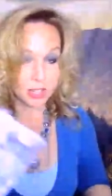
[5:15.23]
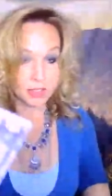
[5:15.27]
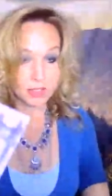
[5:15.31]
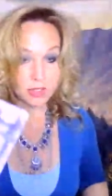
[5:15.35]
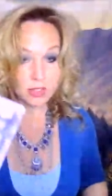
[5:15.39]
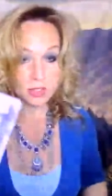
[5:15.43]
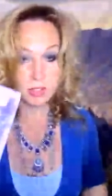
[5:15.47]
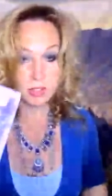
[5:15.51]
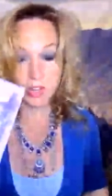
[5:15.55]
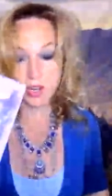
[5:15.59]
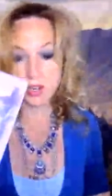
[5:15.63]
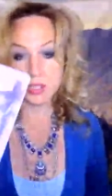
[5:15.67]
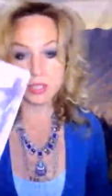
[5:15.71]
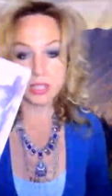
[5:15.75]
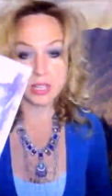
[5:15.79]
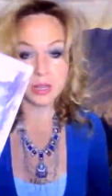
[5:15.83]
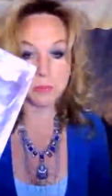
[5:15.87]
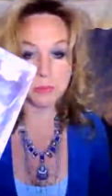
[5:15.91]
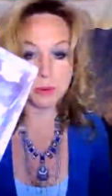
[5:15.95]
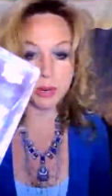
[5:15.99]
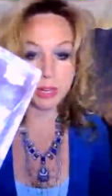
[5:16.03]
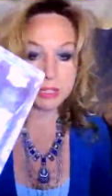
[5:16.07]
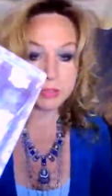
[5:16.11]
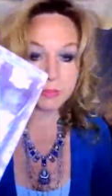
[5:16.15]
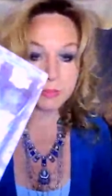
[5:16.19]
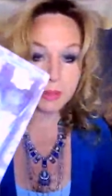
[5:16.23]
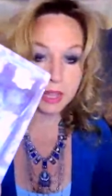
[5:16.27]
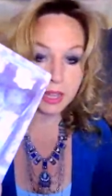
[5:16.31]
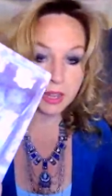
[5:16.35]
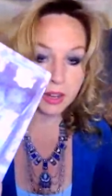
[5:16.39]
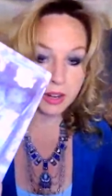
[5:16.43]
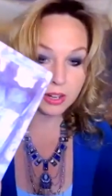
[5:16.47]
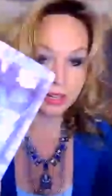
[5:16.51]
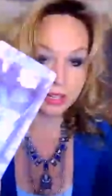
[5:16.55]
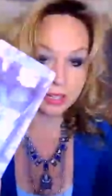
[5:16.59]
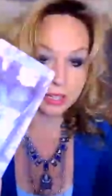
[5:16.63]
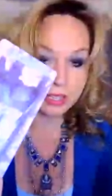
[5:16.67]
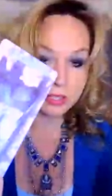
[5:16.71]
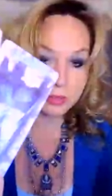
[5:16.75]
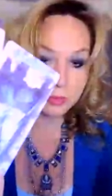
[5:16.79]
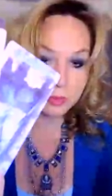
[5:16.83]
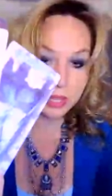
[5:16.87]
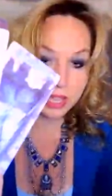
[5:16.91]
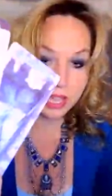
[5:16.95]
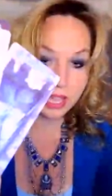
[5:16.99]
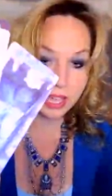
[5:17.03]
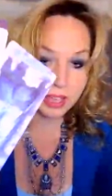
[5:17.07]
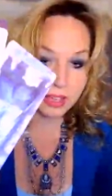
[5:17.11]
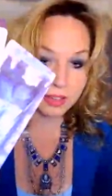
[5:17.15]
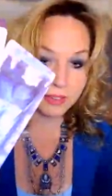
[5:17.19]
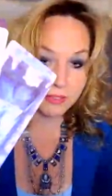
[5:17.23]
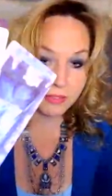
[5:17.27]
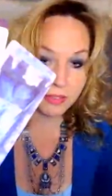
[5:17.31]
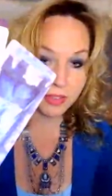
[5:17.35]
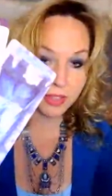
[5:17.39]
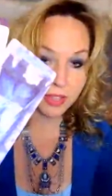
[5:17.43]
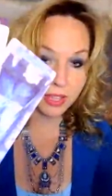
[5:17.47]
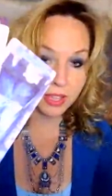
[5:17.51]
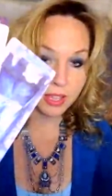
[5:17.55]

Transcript: this card like breaks my heart because we have